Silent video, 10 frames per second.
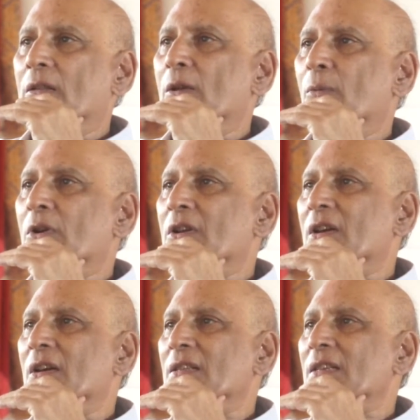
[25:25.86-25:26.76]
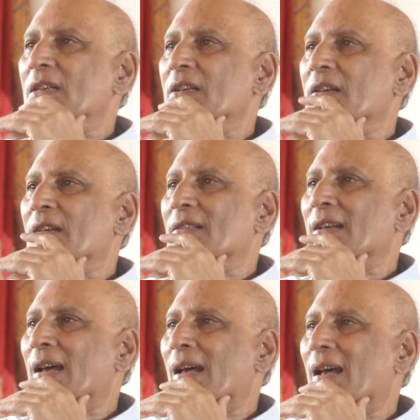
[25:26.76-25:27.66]
The word
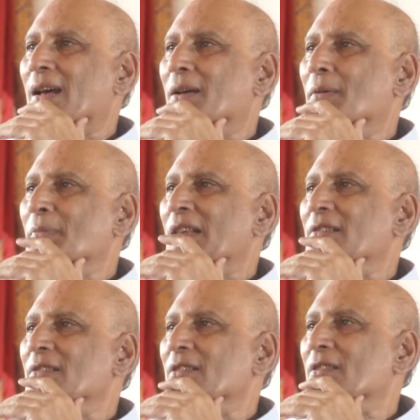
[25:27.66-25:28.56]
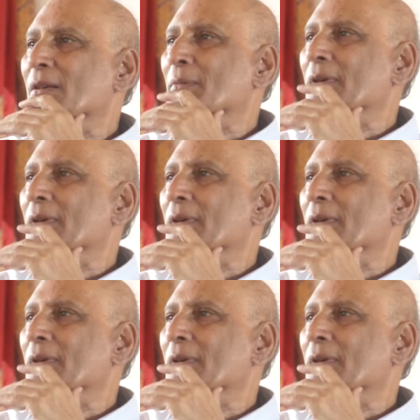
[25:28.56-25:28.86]
adhigarthaha means